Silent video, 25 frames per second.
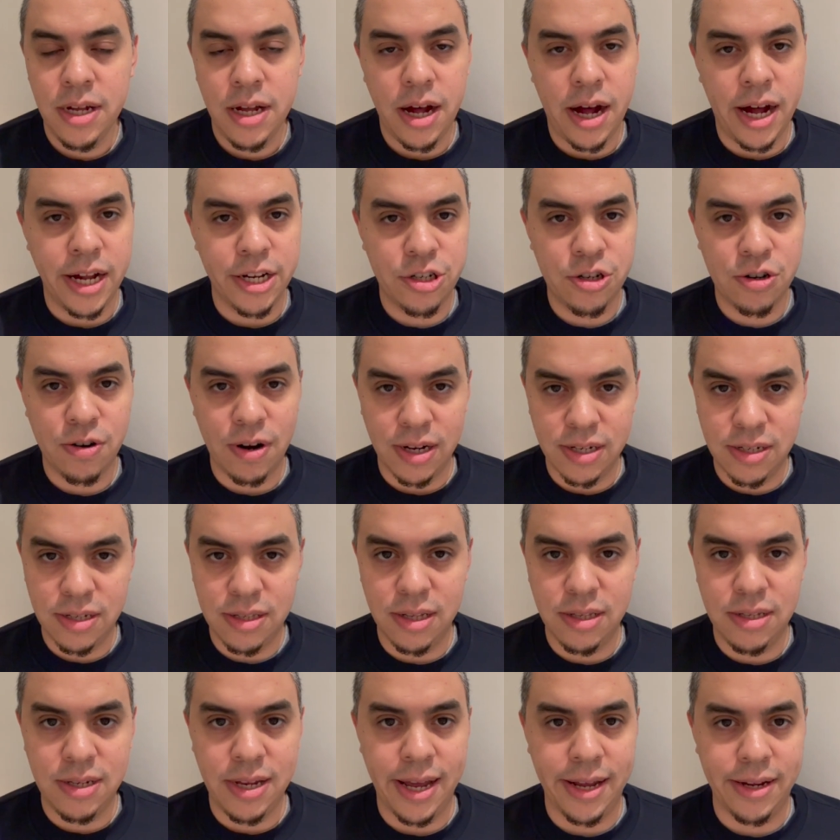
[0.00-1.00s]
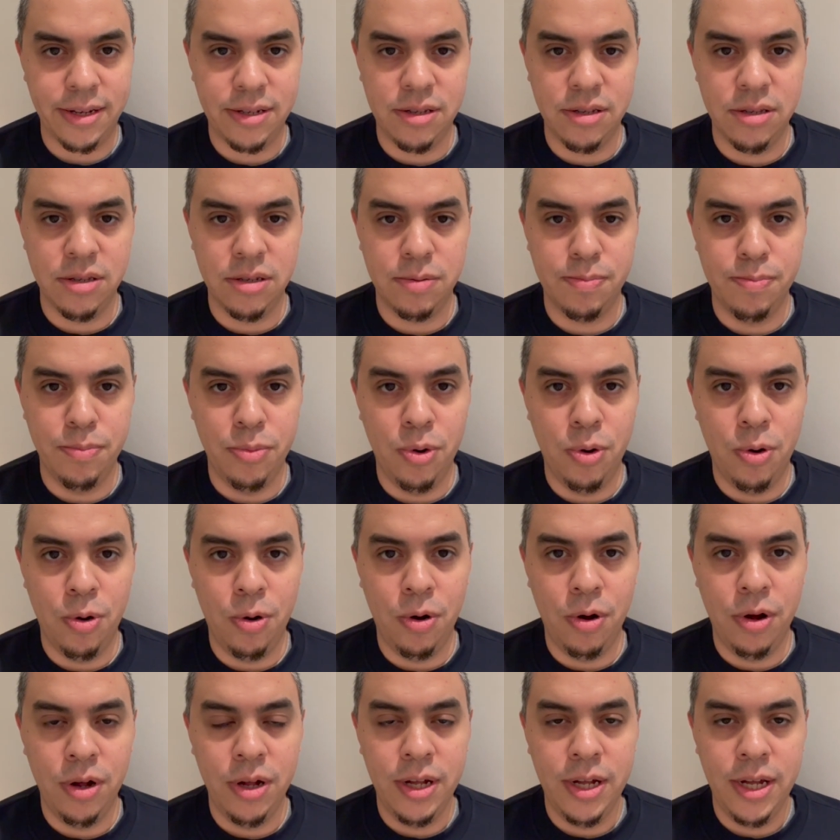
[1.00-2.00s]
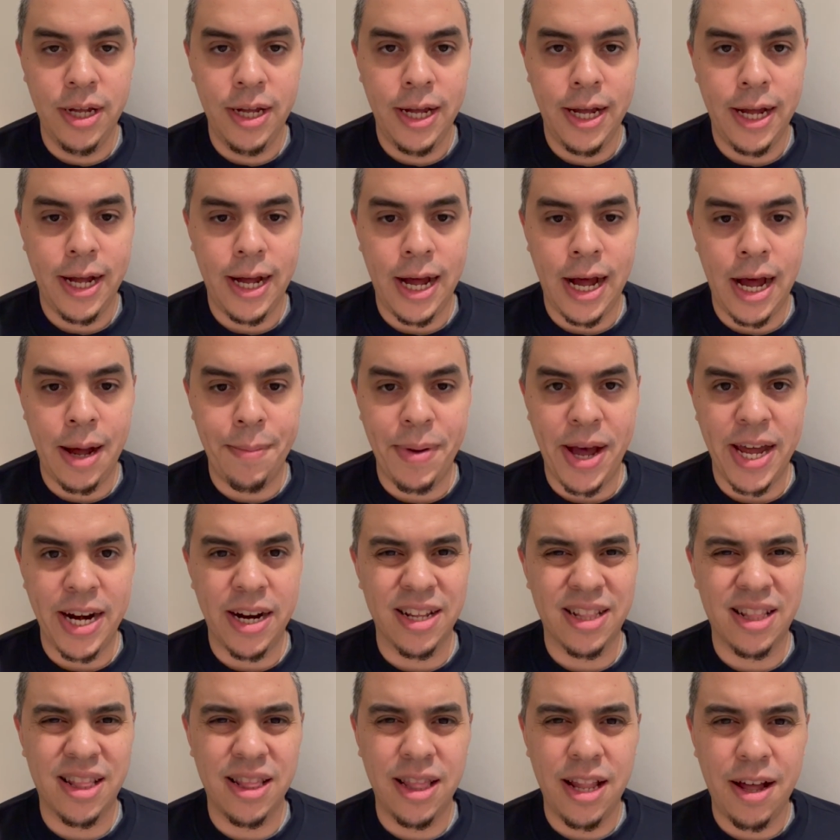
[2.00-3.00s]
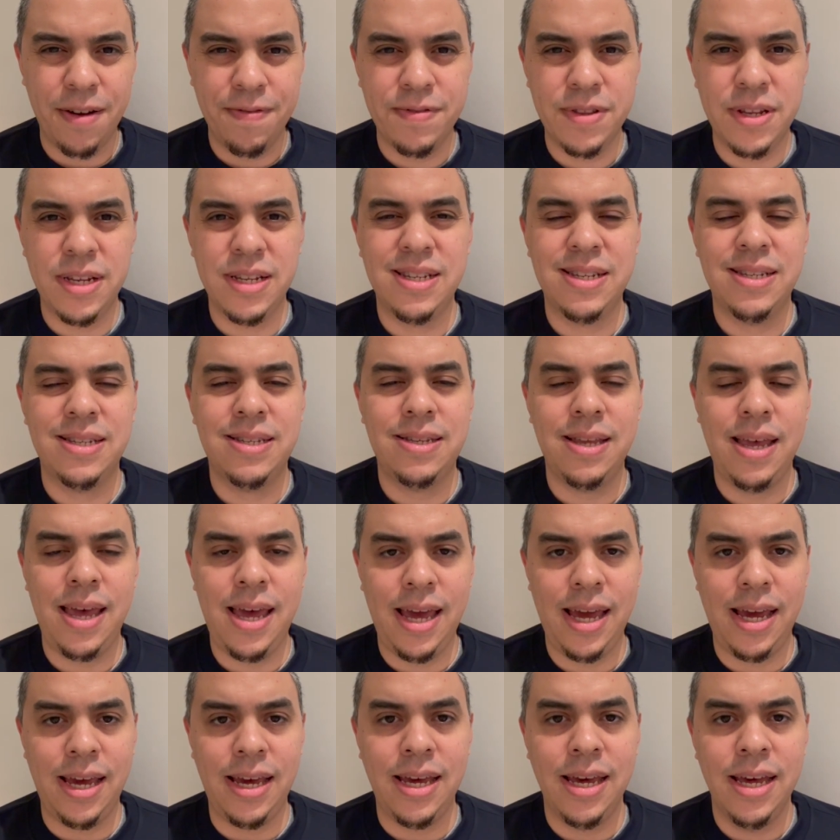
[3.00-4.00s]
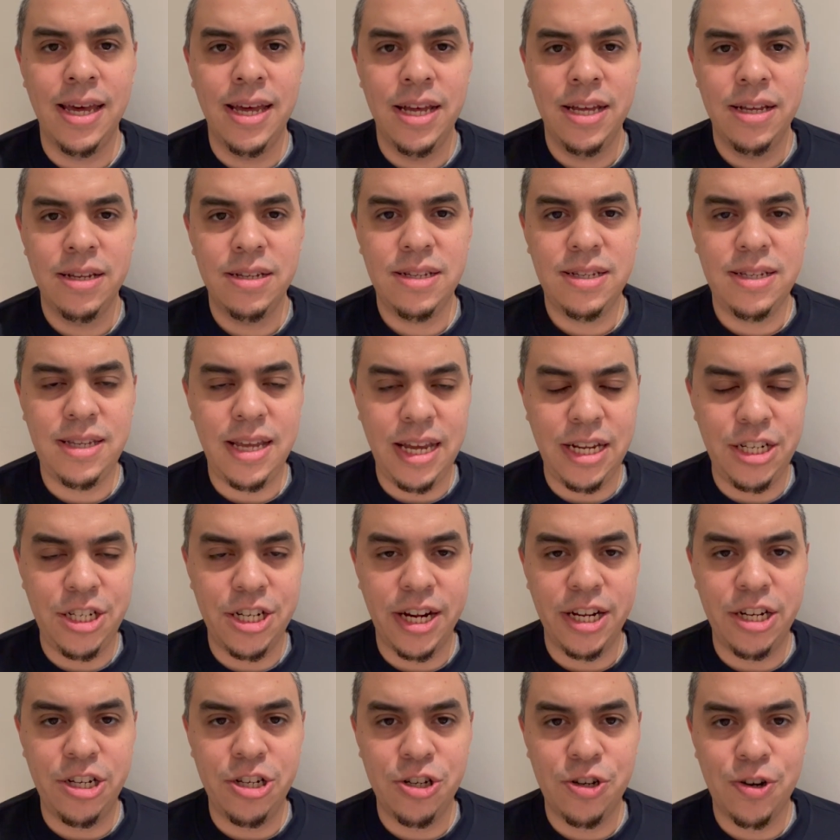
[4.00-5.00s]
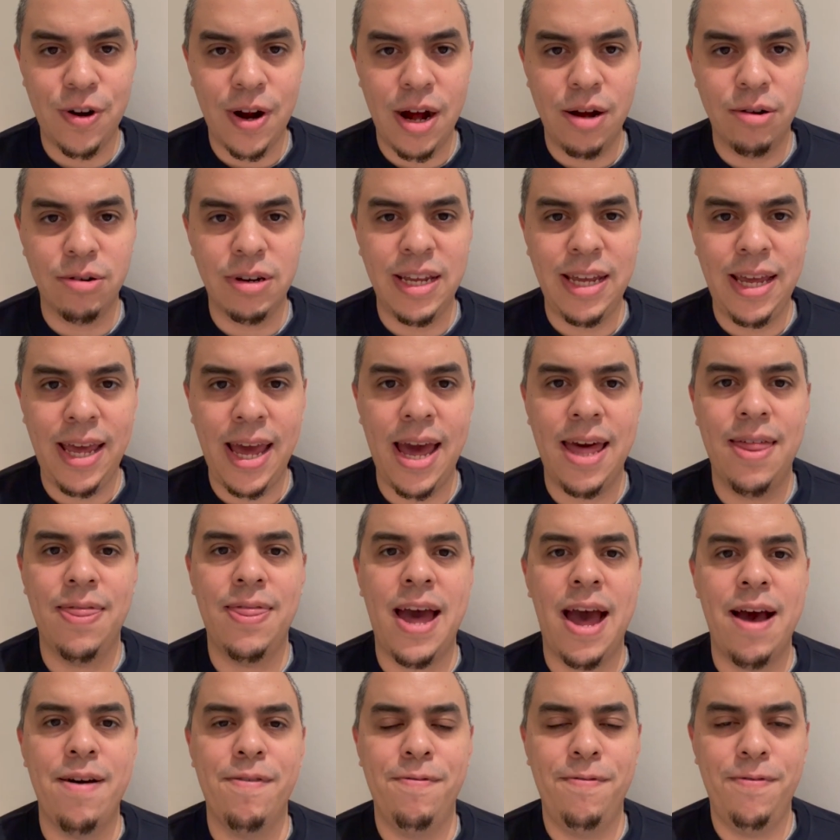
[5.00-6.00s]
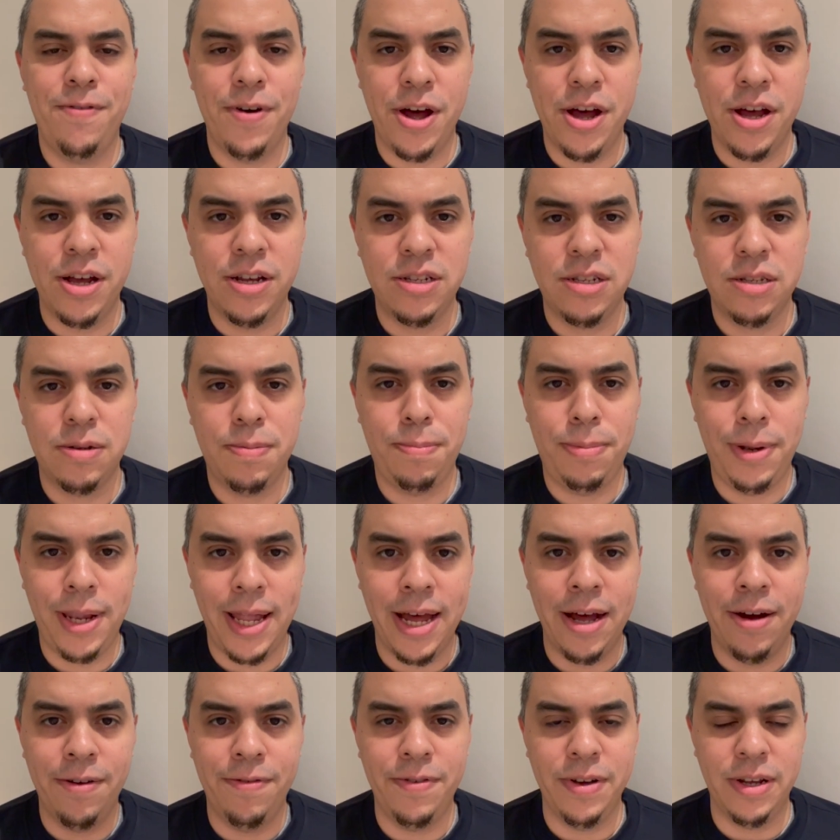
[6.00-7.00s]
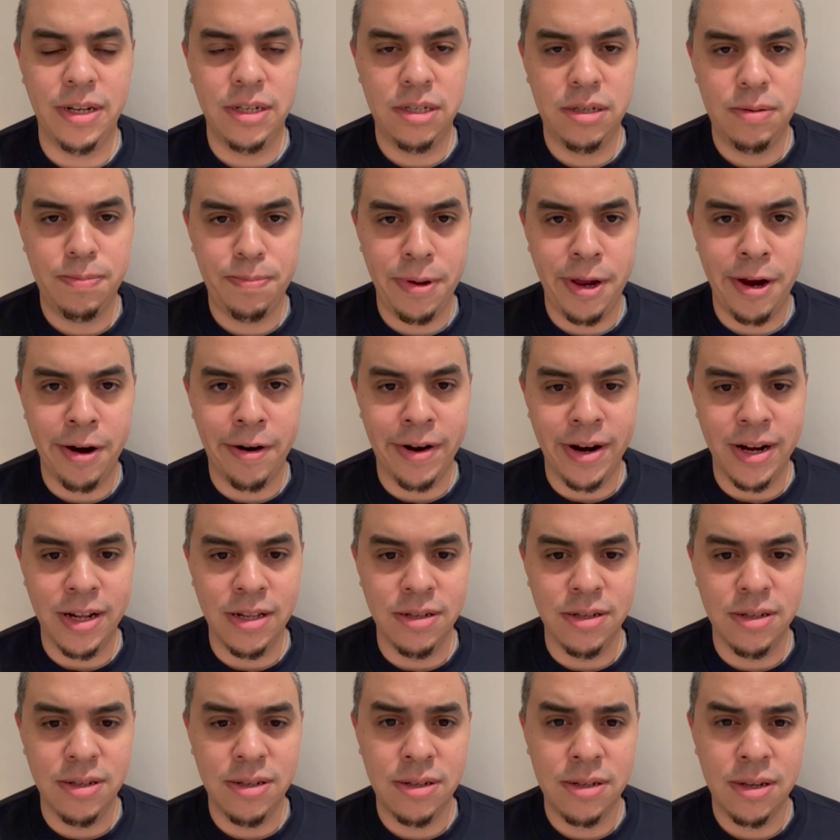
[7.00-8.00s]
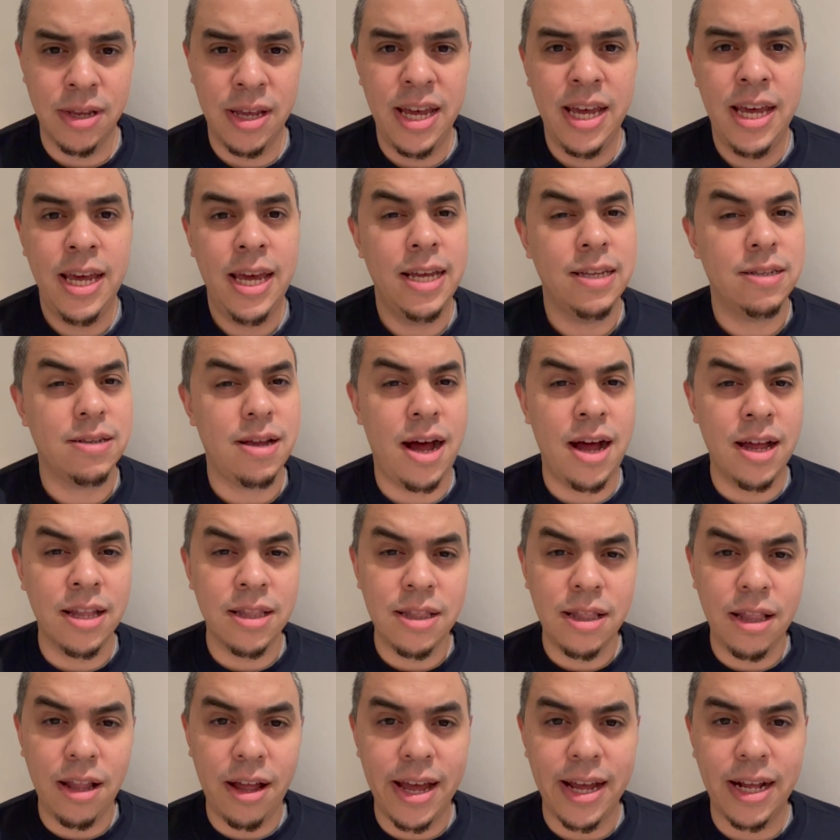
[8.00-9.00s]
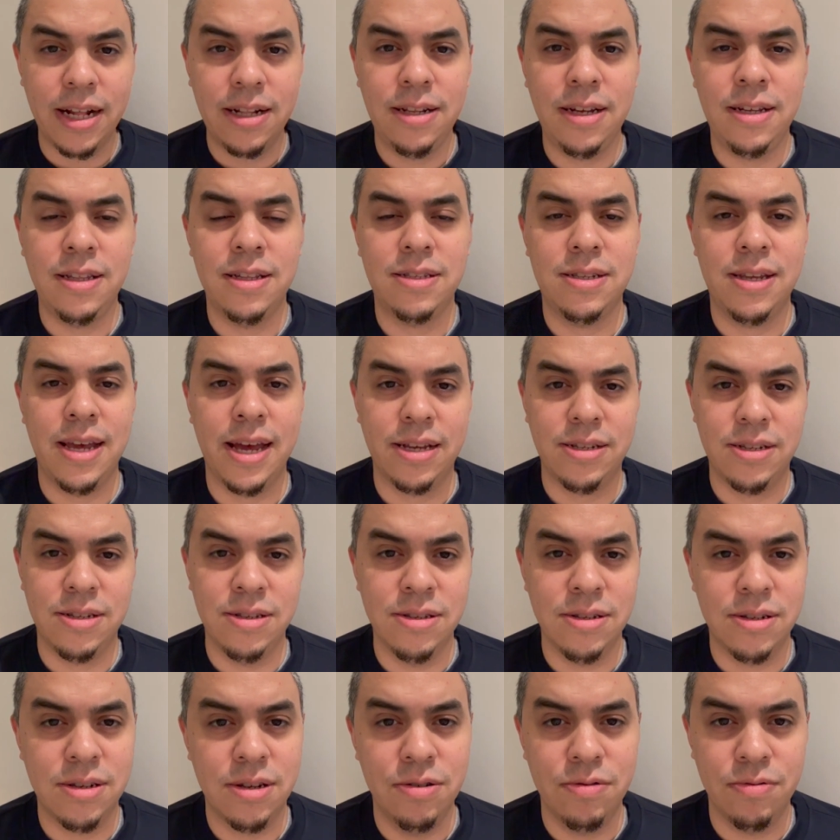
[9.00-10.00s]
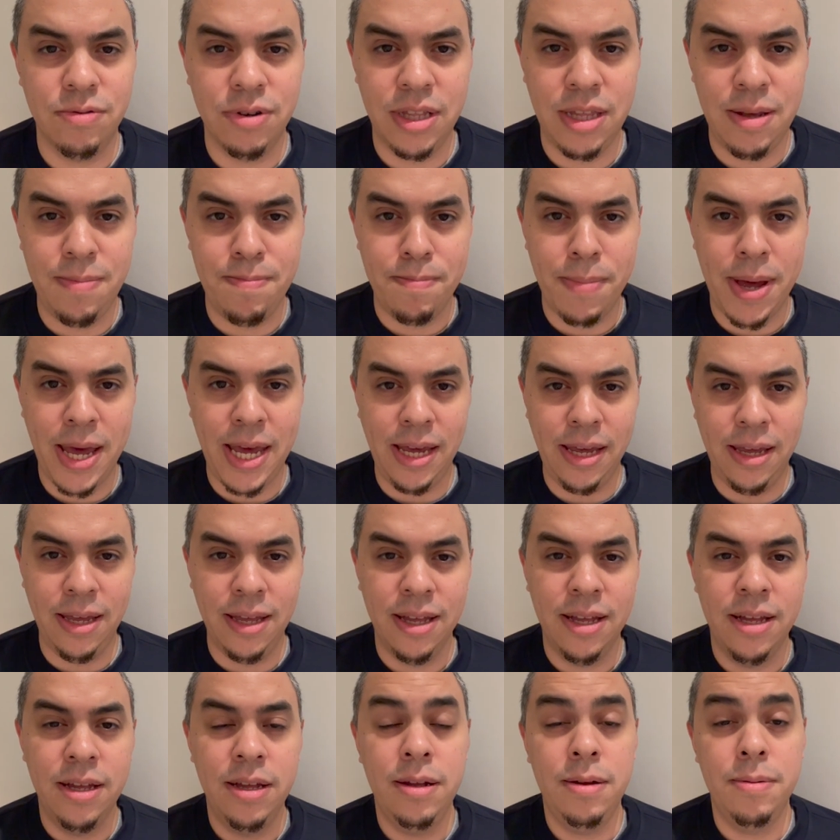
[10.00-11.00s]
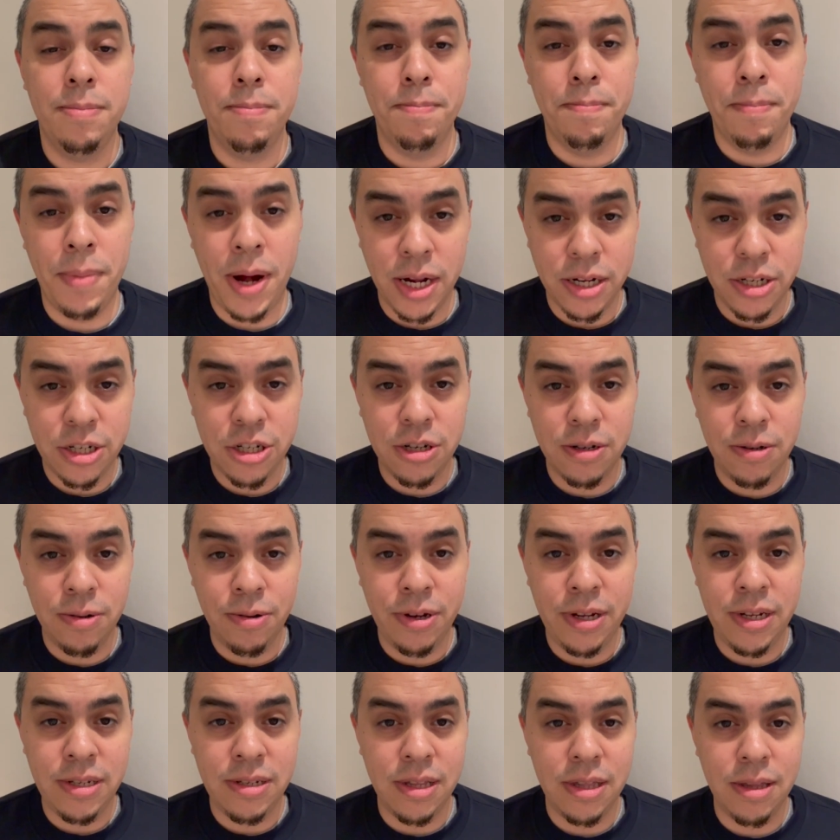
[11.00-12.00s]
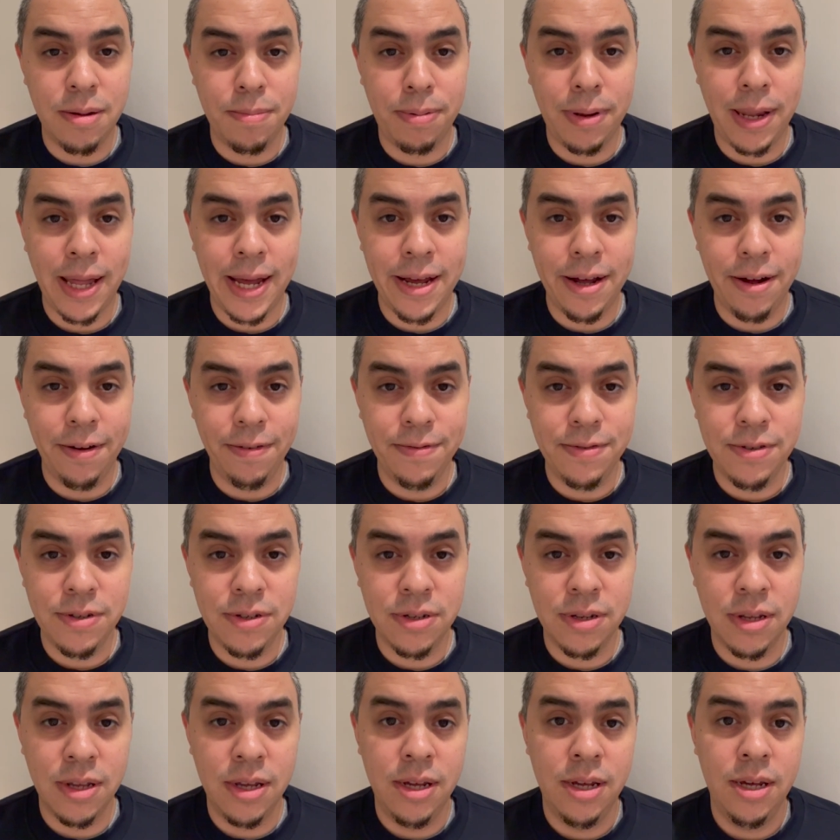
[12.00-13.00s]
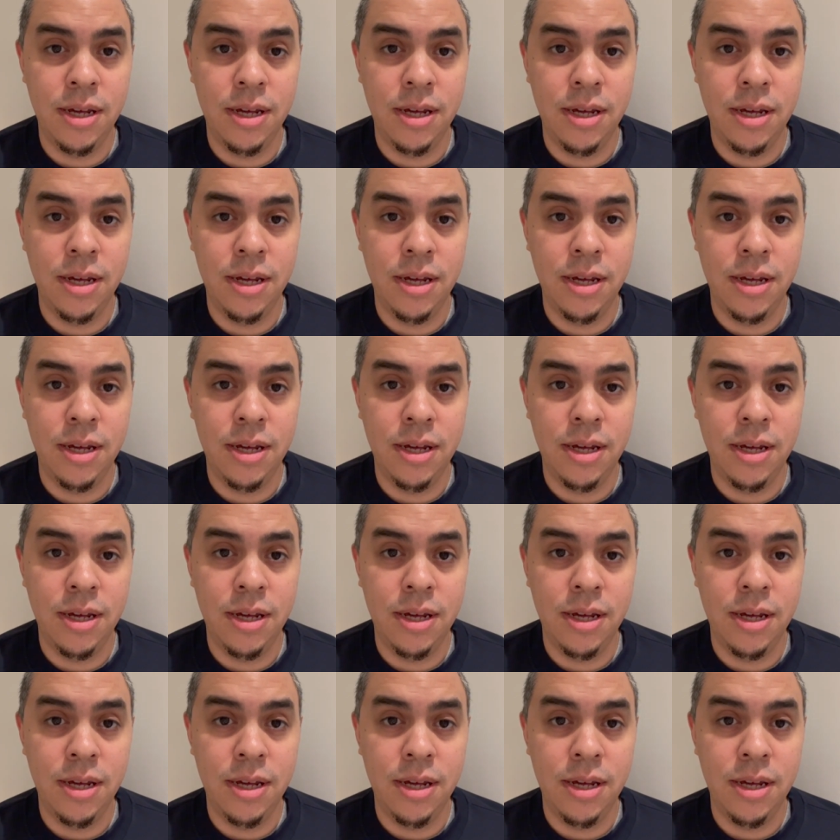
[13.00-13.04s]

I trust the Texans more. And I'd love to see CJ Stroud get that first playoff experience. It's unlikely the Texans can really make much noise in the playoffs.